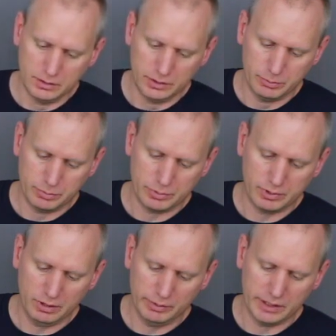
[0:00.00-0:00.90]
You
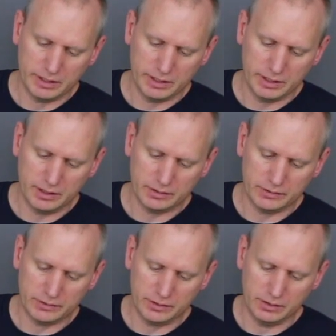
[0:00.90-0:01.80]
probably can't
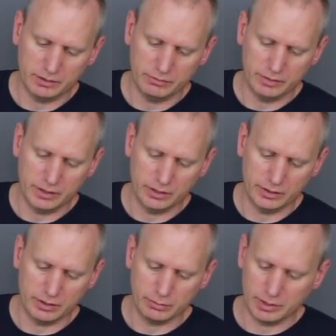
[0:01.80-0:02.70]
see in the video
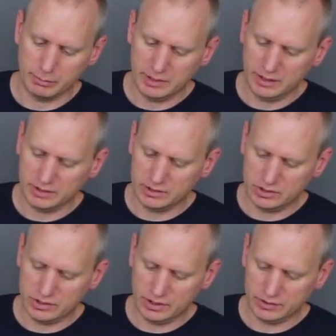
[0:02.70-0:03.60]
here, but I'm getting
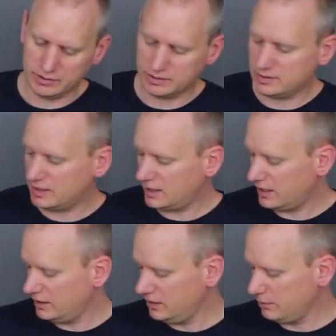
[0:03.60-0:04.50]
just a
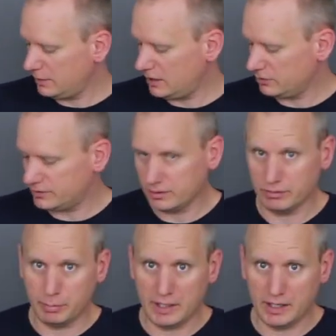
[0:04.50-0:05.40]
tiny amount
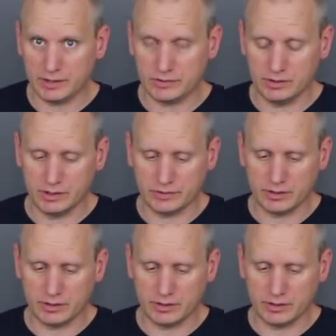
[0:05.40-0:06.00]
of epoxy that's